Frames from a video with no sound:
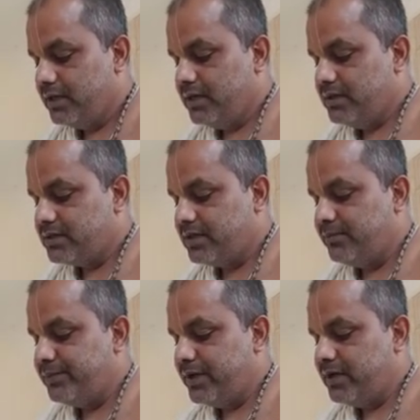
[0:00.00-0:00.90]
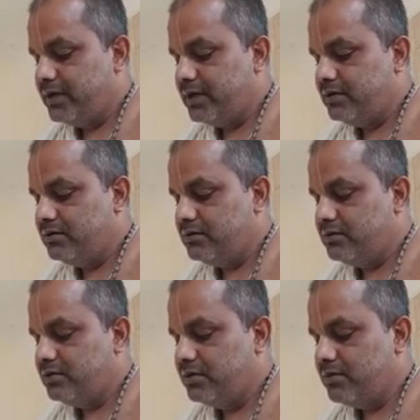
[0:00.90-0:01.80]
He is
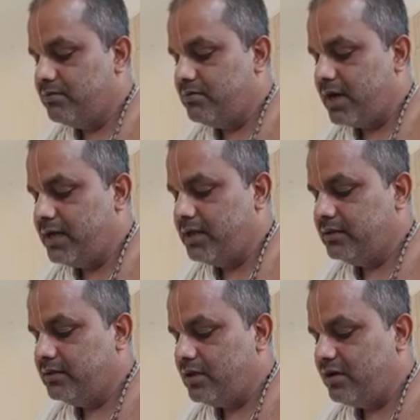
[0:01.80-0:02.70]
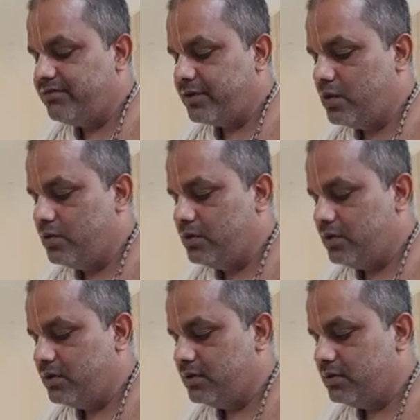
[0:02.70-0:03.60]
compared to a mine of gold,